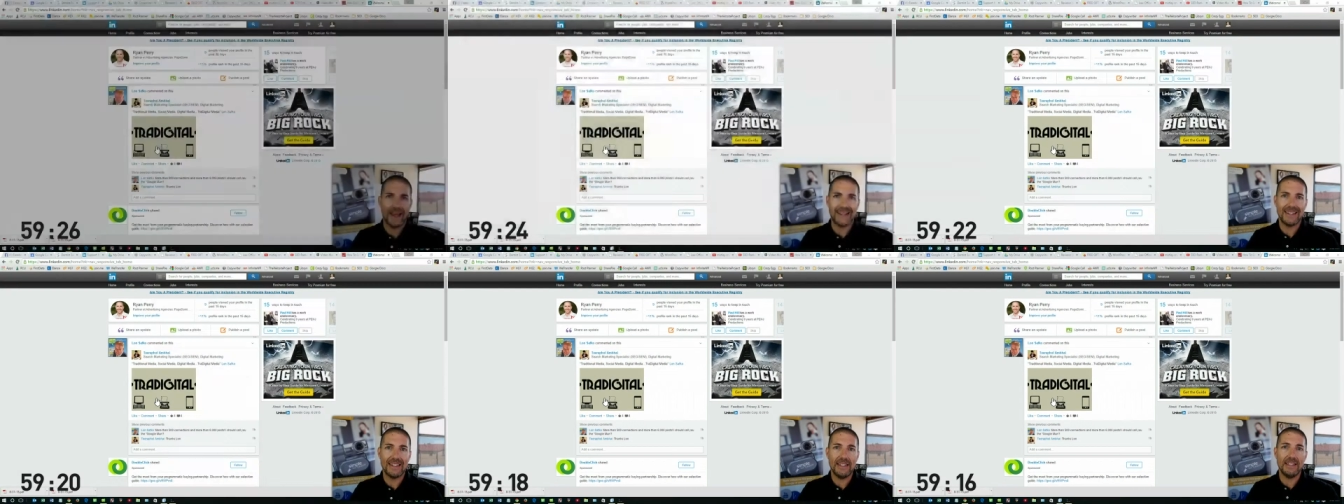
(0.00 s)

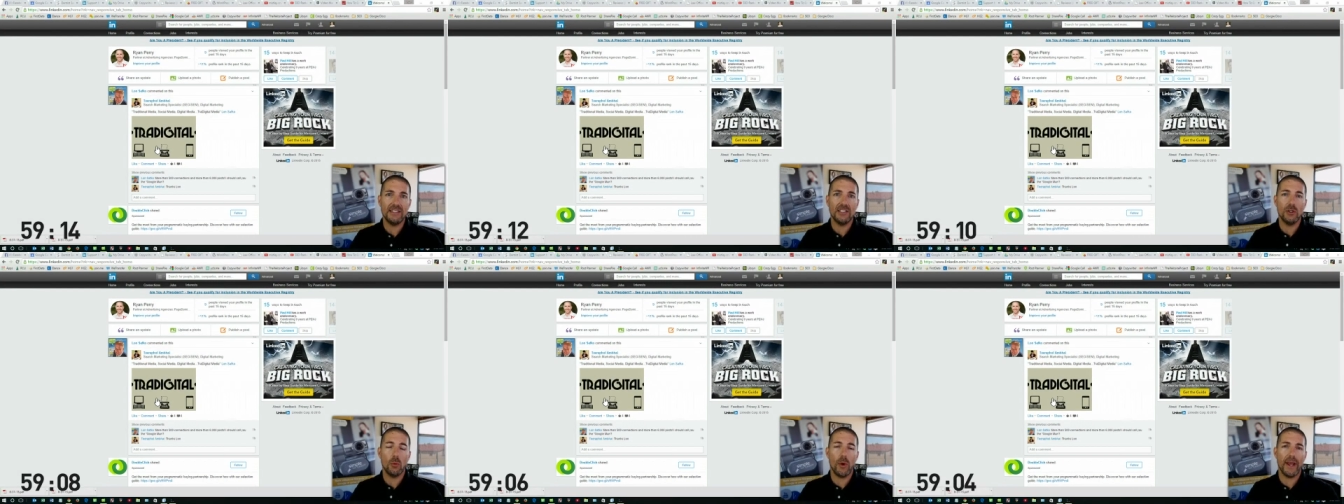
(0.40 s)
An
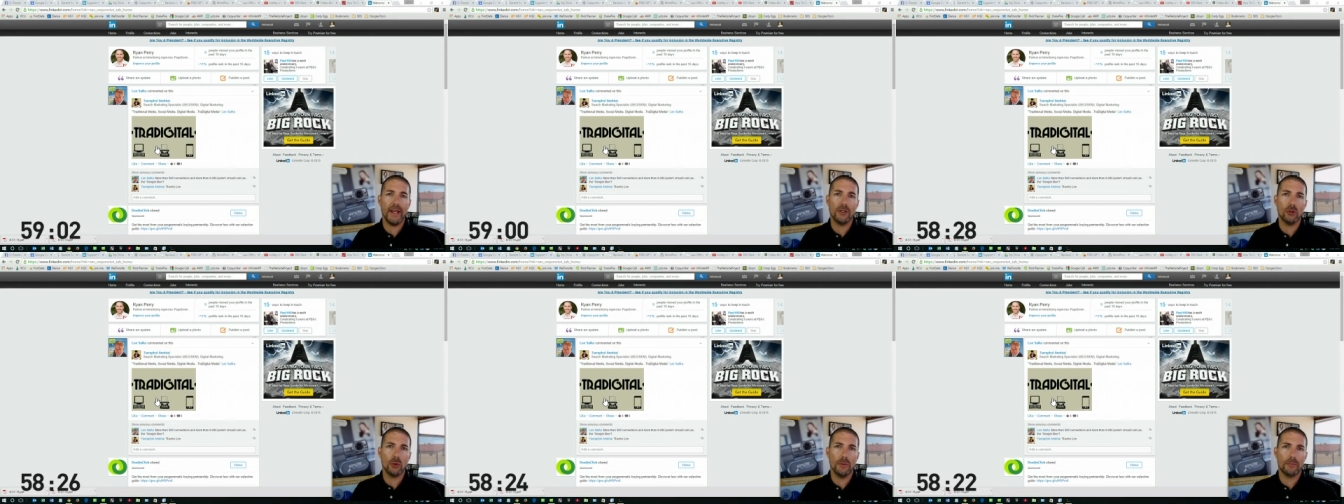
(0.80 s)
easy
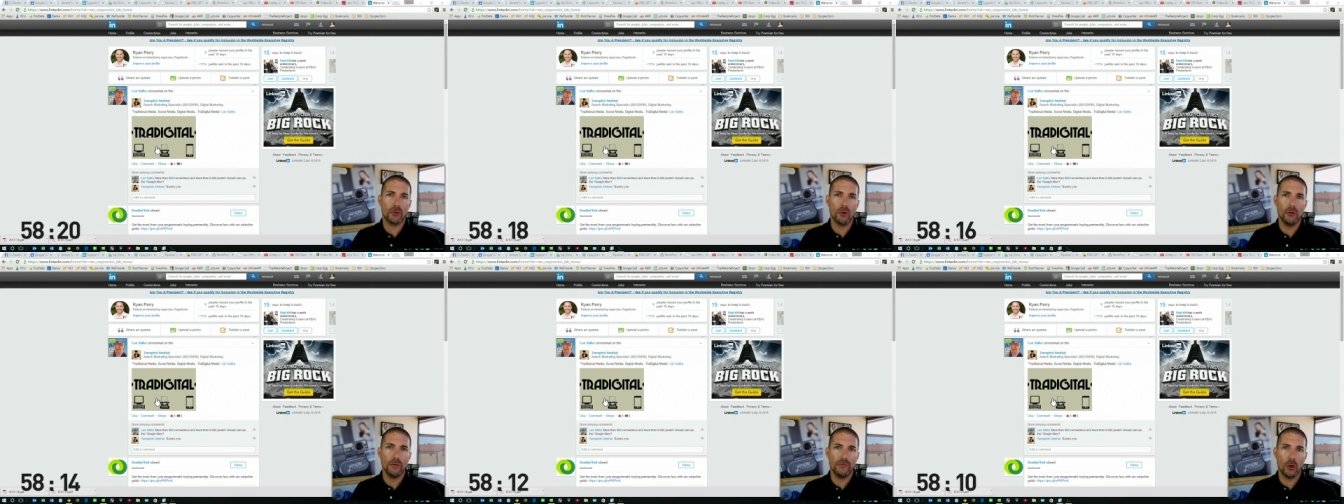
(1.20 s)
way to
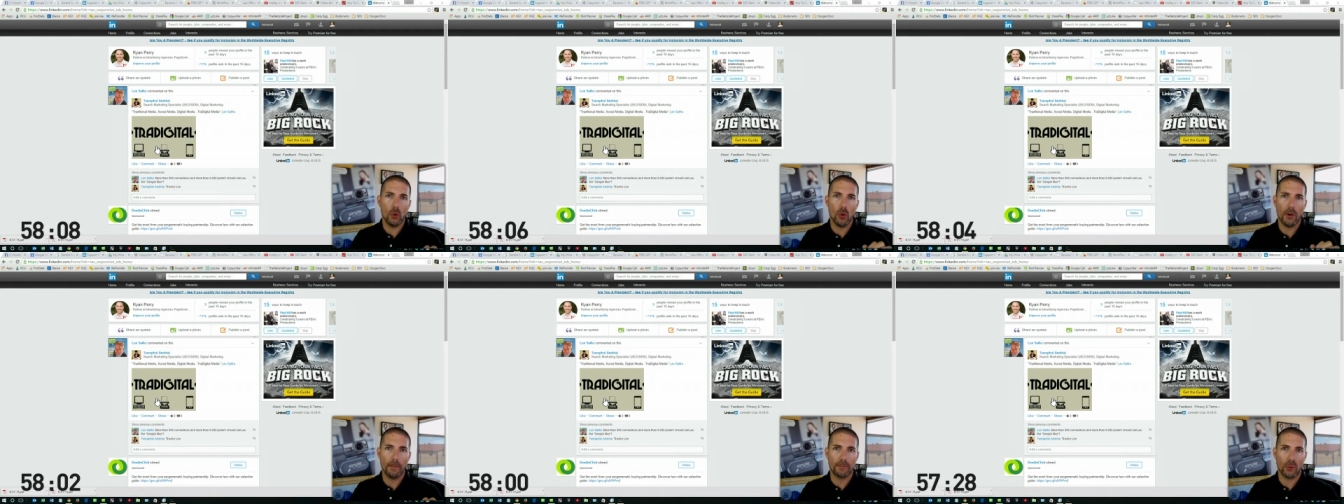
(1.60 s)
improve
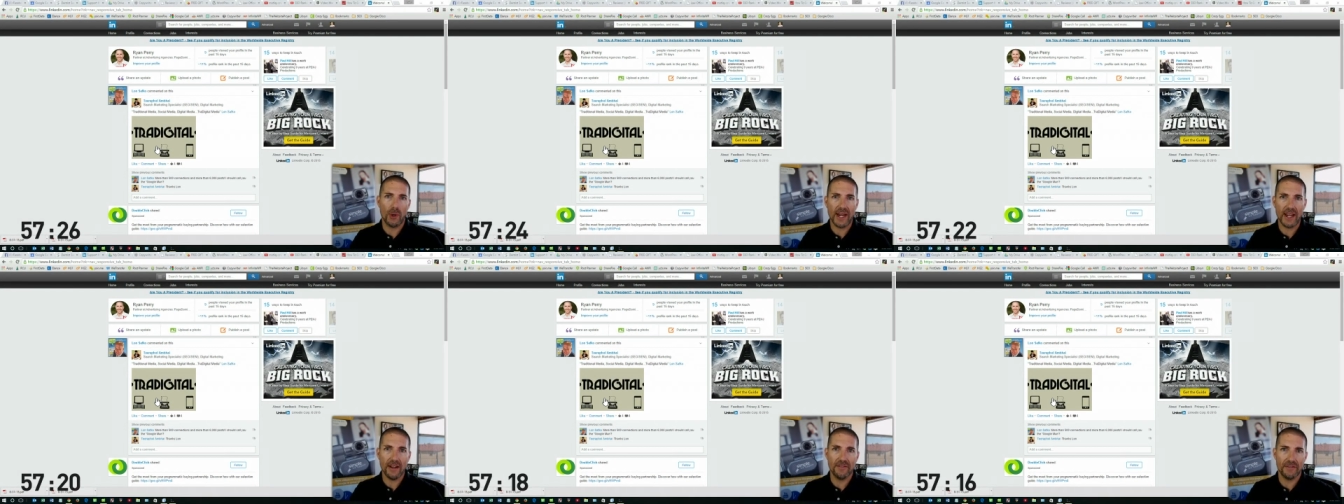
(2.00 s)
your
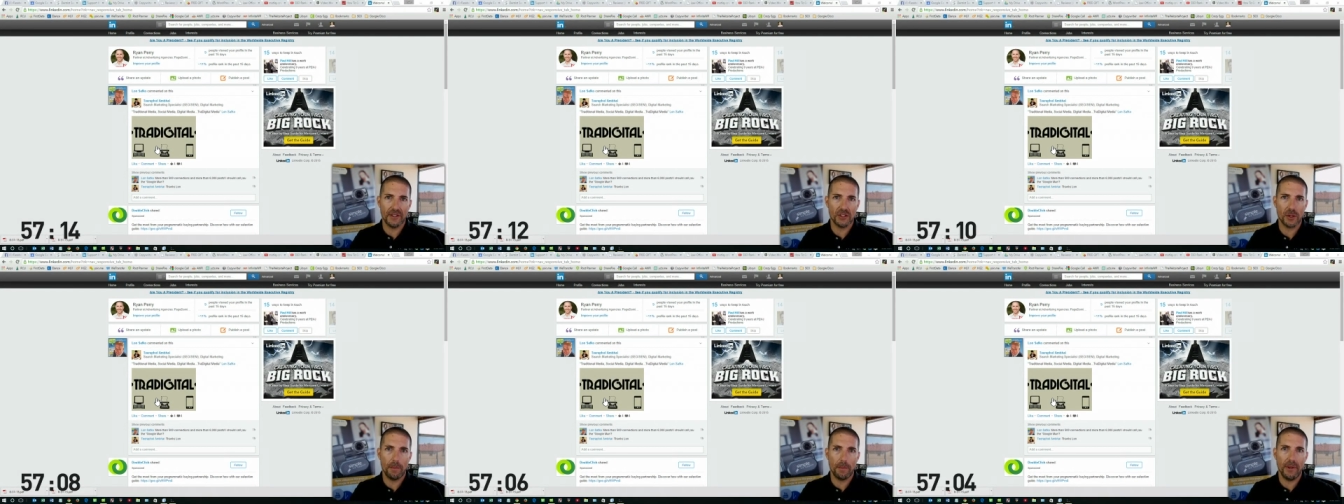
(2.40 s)
brand
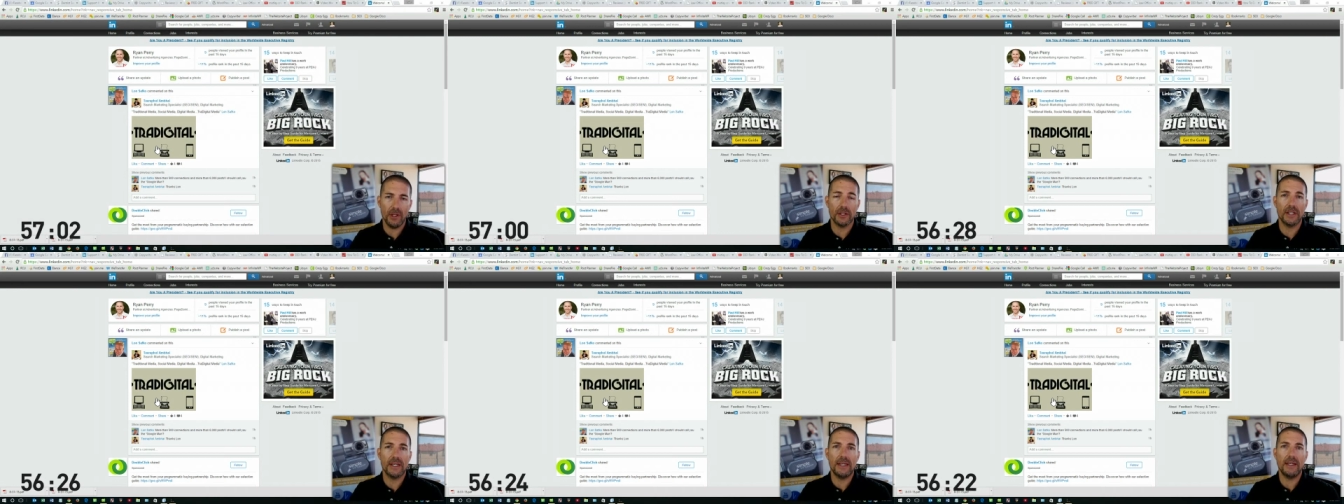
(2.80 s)

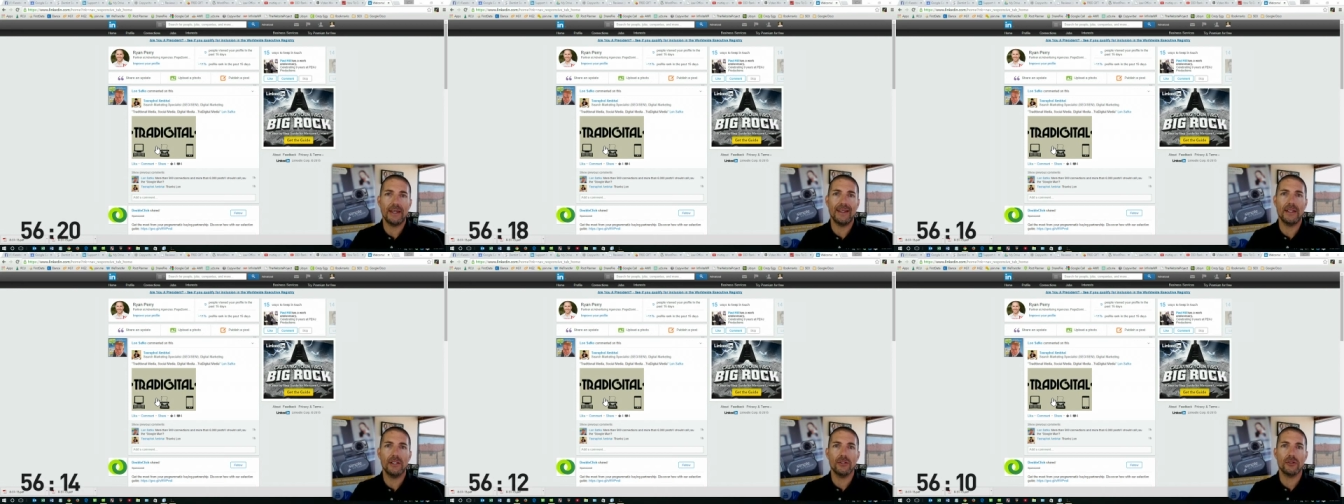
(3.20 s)
visibility
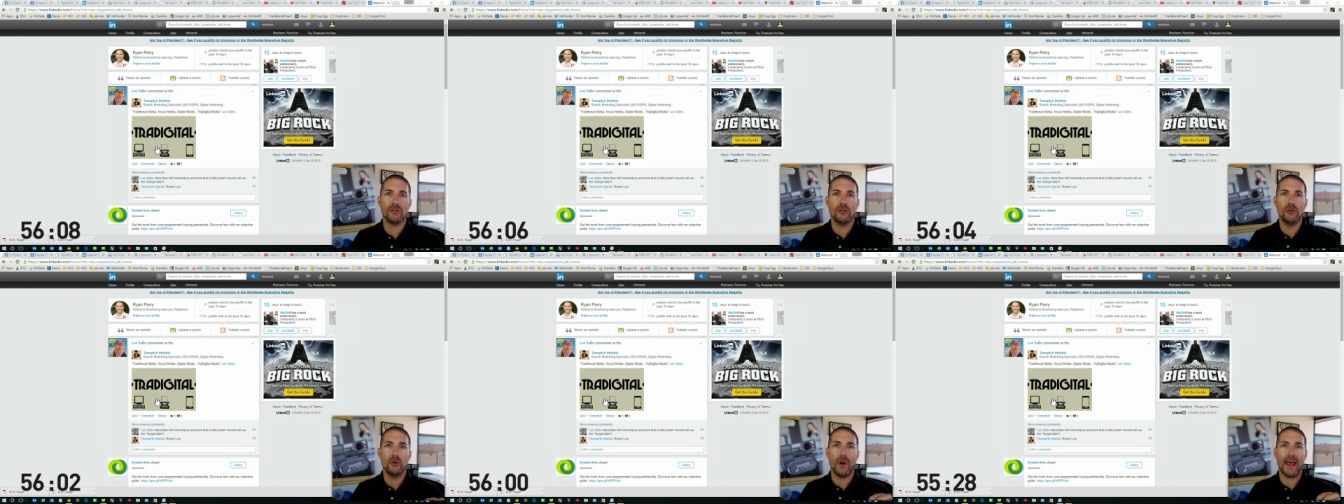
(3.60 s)
is
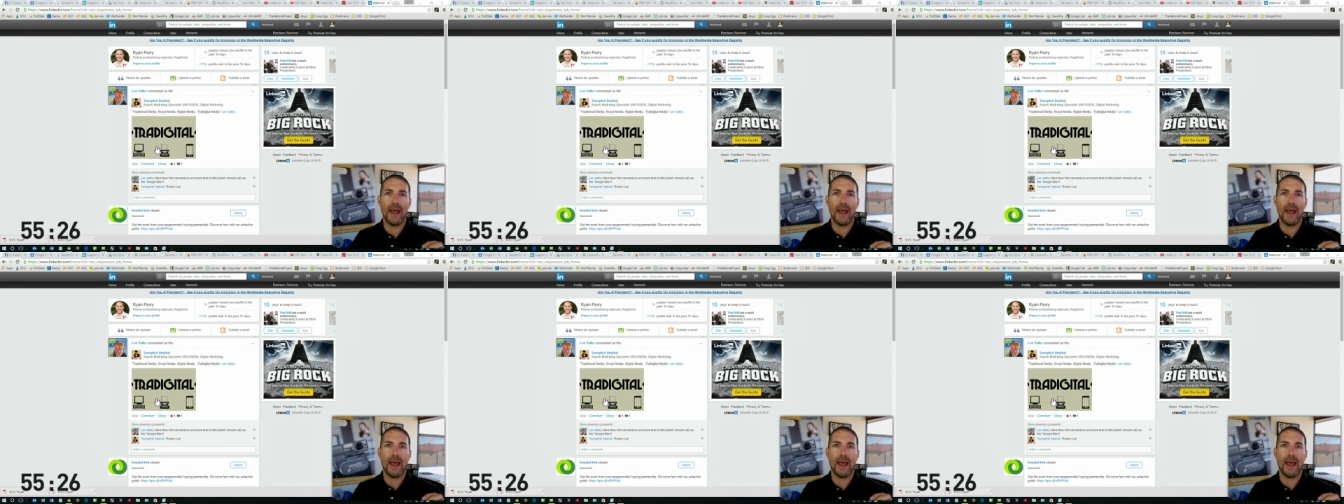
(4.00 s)
to